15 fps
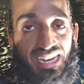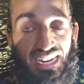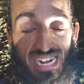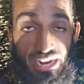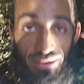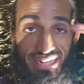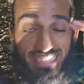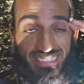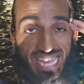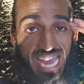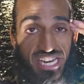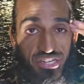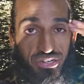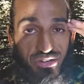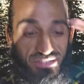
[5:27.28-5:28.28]
Clear
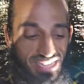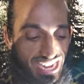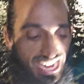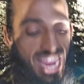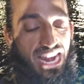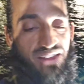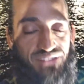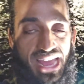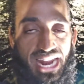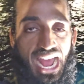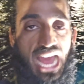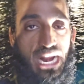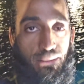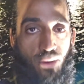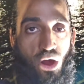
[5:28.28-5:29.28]
intentions and elevated
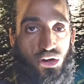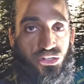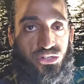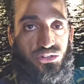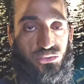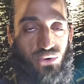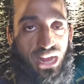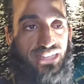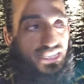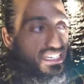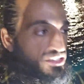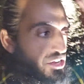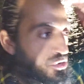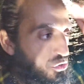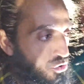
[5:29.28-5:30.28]
heart emotions, right?
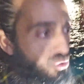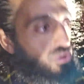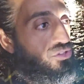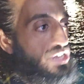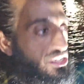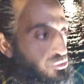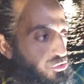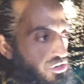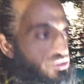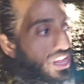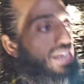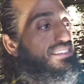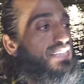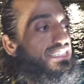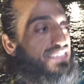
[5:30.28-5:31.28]
That's how you that's how you,
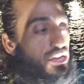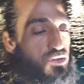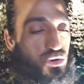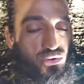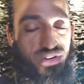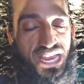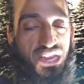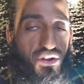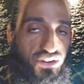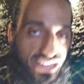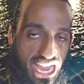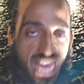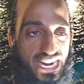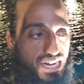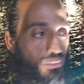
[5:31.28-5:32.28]
that's how you create your
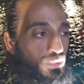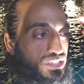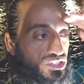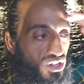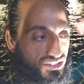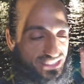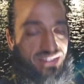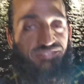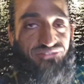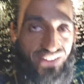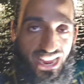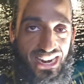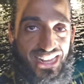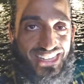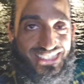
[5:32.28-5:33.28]
reality with thoughts and
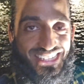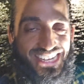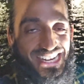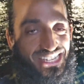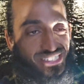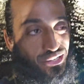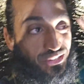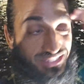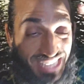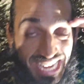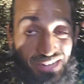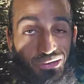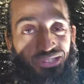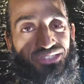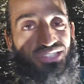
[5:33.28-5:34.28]
feelings. So
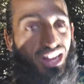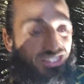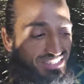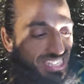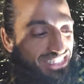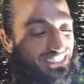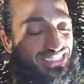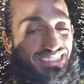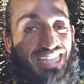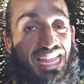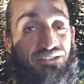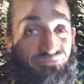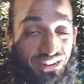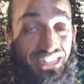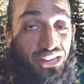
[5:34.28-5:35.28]
think good thoughts and,
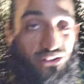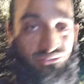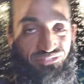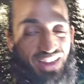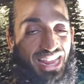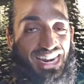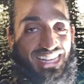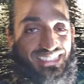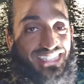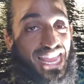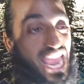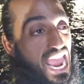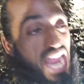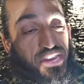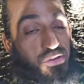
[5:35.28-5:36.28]
and feel good feelings,
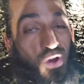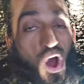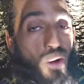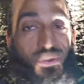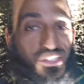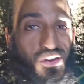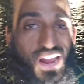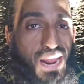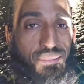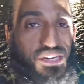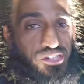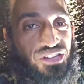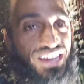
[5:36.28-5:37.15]
and you always gonna be